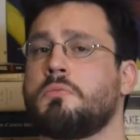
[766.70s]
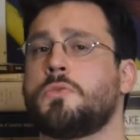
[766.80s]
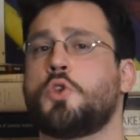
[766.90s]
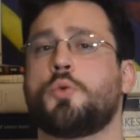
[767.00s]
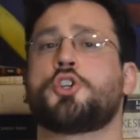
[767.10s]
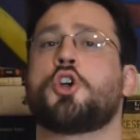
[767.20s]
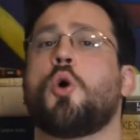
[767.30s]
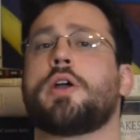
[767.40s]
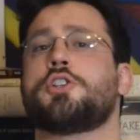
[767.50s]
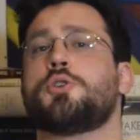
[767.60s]
Do what you're
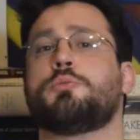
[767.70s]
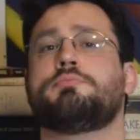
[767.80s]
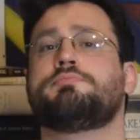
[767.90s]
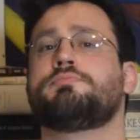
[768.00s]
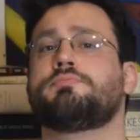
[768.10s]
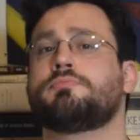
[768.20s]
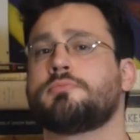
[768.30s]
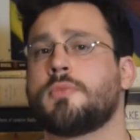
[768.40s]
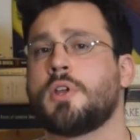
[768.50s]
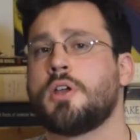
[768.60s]
going to.
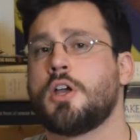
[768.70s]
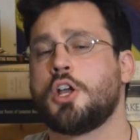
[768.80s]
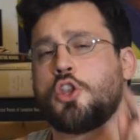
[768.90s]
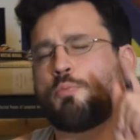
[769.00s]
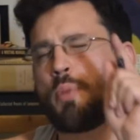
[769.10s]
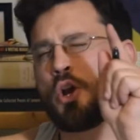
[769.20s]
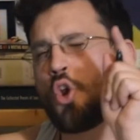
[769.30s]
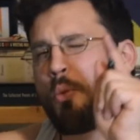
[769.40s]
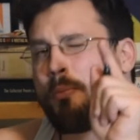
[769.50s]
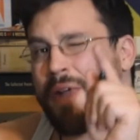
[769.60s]
But
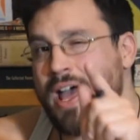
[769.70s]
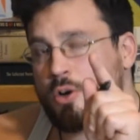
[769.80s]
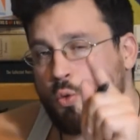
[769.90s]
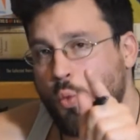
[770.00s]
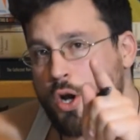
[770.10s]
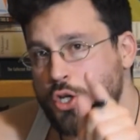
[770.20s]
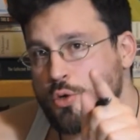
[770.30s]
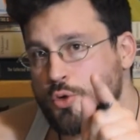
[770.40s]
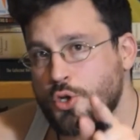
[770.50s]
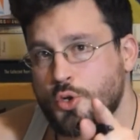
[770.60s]
no matter what
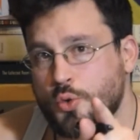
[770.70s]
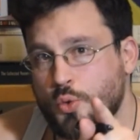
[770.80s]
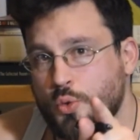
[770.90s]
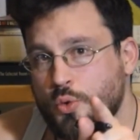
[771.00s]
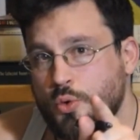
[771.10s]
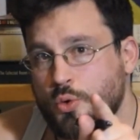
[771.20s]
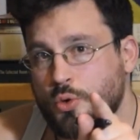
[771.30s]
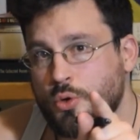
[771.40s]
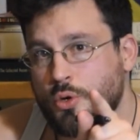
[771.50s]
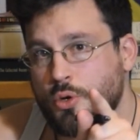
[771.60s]
you do,
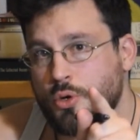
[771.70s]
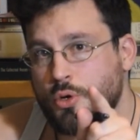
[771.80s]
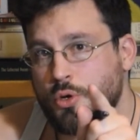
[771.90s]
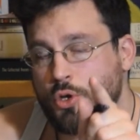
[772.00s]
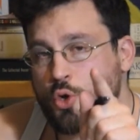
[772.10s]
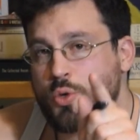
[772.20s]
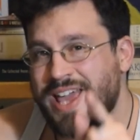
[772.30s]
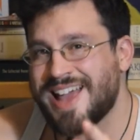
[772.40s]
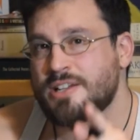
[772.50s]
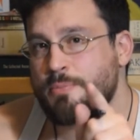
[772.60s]
you
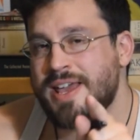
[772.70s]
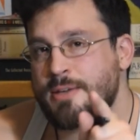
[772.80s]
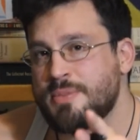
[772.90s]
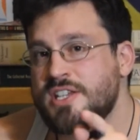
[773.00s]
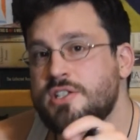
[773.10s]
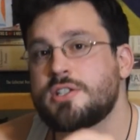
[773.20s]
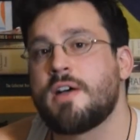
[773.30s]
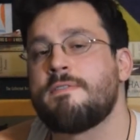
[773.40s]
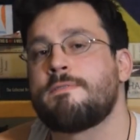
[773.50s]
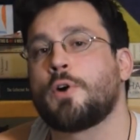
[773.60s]
can't make me
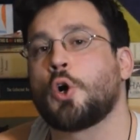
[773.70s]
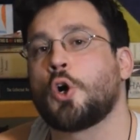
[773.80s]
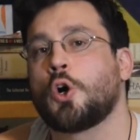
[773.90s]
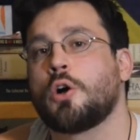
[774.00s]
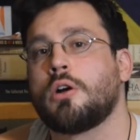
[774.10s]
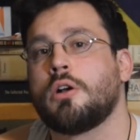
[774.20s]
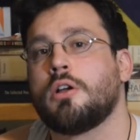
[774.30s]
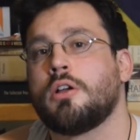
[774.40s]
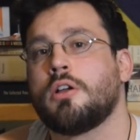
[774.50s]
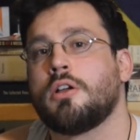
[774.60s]
suffer
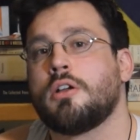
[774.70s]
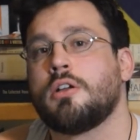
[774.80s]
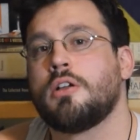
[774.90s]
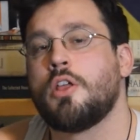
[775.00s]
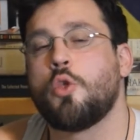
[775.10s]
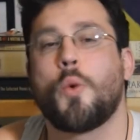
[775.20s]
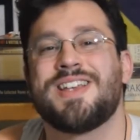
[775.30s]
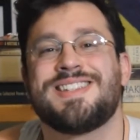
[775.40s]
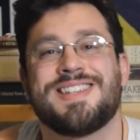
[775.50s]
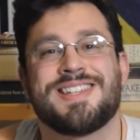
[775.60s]
the way
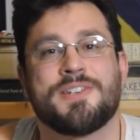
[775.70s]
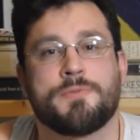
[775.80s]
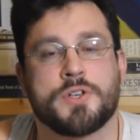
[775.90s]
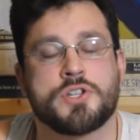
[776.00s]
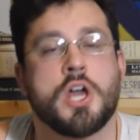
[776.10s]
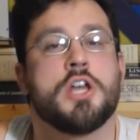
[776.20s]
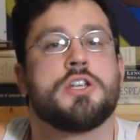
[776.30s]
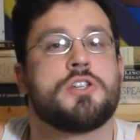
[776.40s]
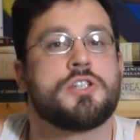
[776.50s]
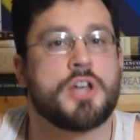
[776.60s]
Sisyphus
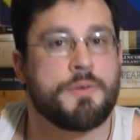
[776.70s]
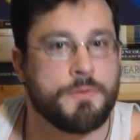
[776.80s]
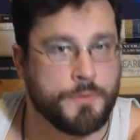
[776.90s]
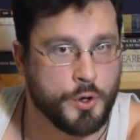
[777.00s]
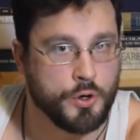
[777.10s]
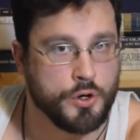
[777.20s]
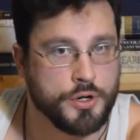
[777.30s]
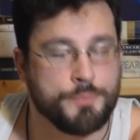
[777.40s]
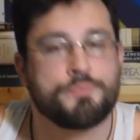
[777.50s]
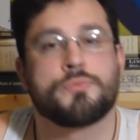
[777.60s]

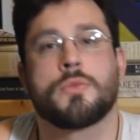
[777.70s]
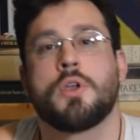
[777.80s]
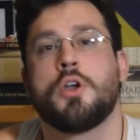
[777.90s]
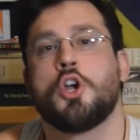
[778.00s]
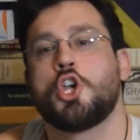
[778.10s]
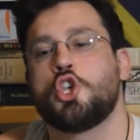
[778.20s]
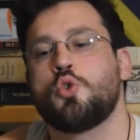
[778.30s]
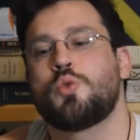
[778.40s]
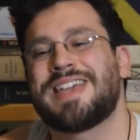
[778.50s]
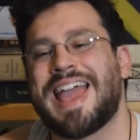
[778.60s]
suffered.
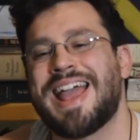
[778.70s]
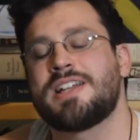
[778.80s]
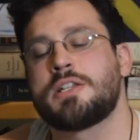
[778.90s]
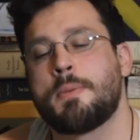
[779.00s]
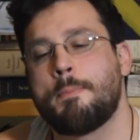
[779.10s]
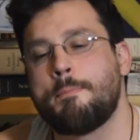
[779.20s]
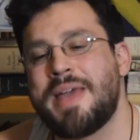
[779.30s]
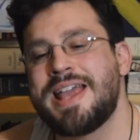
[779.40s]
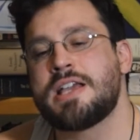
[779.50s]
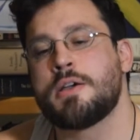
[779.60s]
You can't
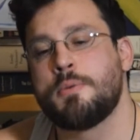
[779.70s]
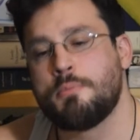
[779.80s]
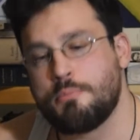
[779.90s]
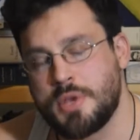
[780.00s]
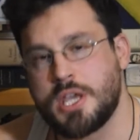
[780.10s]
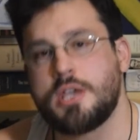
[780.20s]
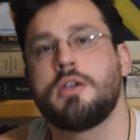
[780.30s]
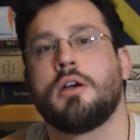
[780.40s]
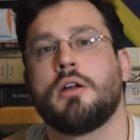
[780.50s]
make me